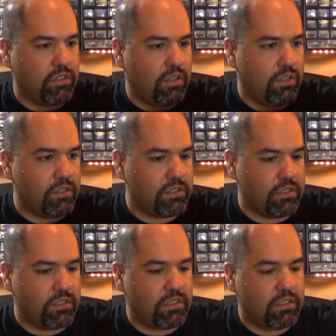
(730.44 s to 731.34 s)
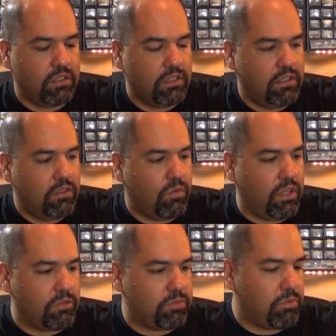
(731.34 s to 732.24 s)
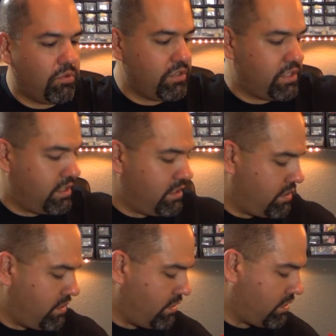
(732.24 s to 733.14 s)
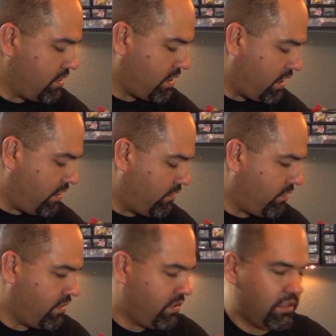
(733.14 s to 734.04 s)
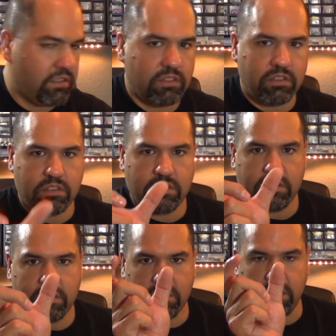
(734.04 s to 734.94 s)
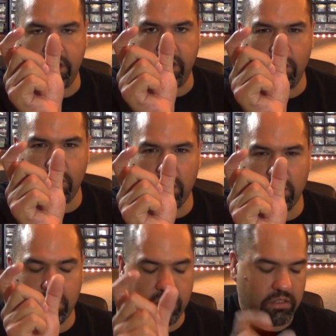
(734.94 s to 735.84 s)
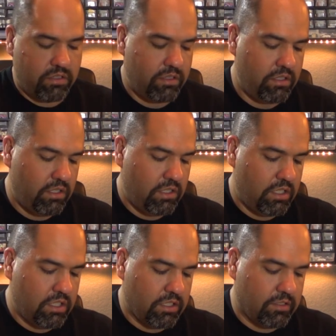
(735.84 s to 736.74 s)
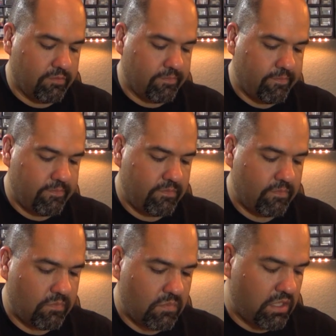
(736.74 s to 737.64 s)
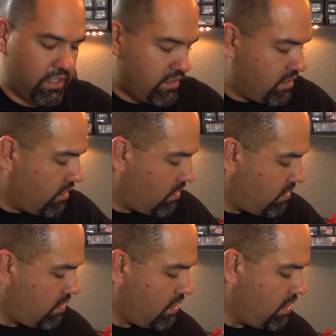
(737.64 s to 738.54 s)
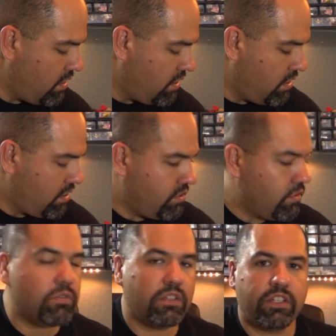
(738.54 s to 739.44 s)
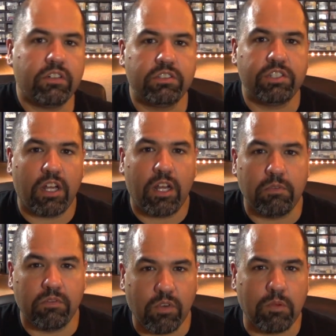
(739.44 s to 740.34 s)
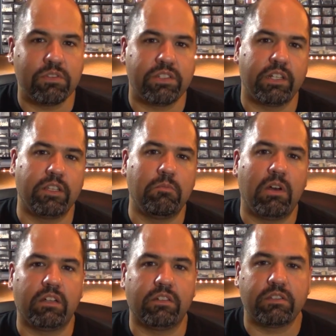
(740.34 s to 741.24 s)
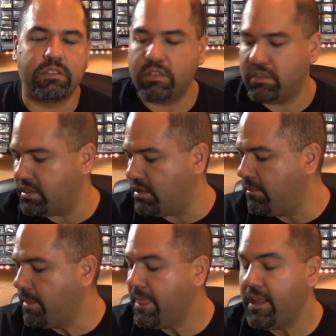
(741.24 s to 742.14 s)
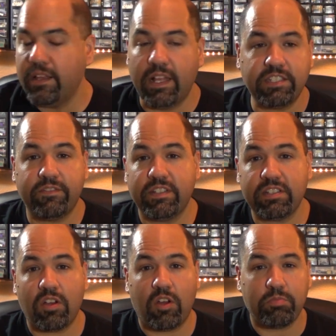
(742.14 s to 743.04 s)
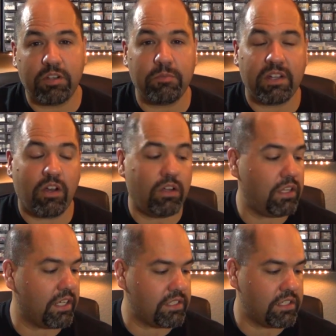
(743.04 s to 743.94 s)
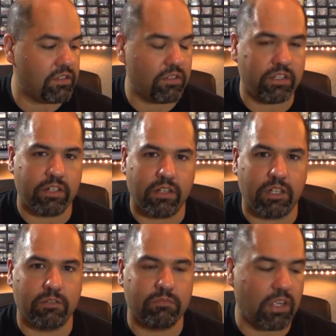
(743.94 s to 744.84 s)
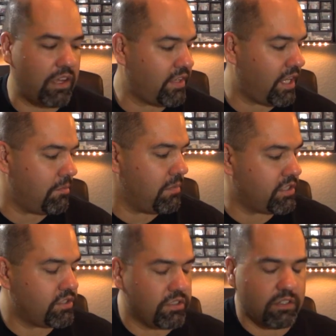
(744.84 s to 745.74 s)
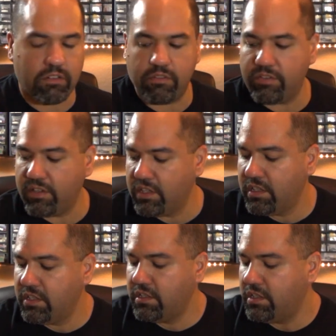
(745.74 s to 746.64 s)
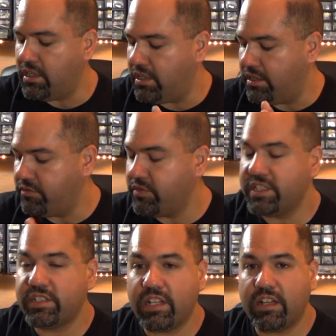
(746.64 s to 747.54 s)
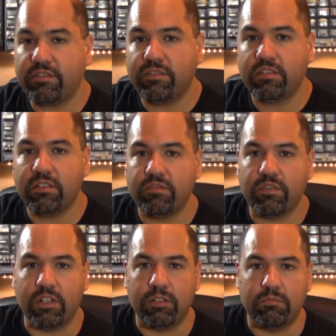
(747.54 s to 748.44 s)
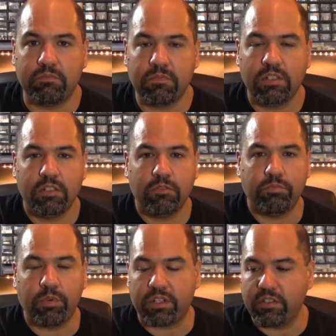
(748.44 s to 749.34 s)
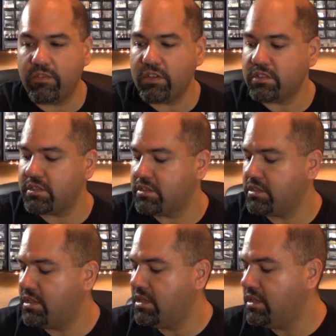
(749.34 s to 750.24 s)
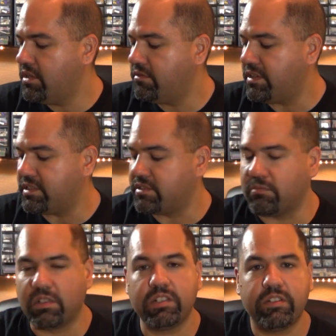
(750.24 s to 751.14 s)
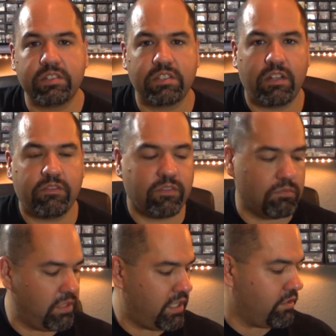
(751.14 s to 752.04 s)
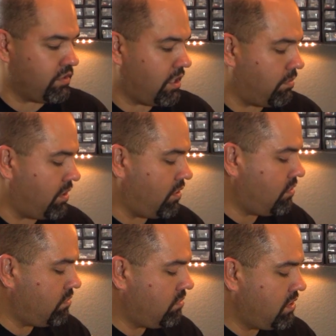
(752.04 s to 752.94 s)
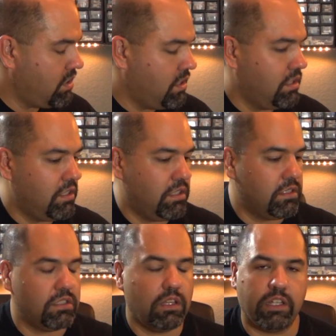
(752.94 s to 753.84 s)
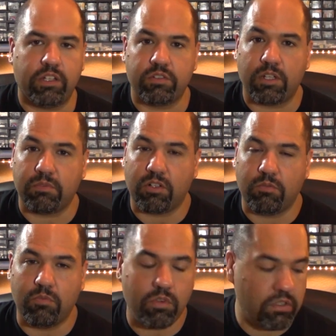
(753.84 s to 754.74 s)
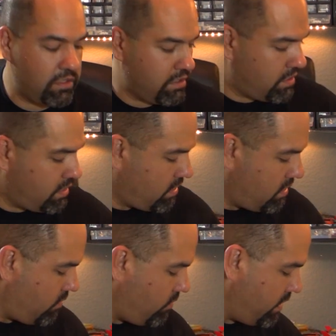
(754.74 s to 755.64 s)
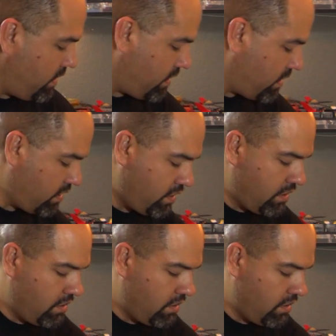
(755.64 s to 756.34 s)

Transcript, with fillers: cars and while the proportions are kind of narrower, um, they still do a really good job of representing the models. So that's it for this haul, pretty big haul like I said earlier. Um, I've got a mixture of uh, free stuff from Brick Universe, got some clearance stuff from Lego Shop at Home, Lego Shop at Home orders with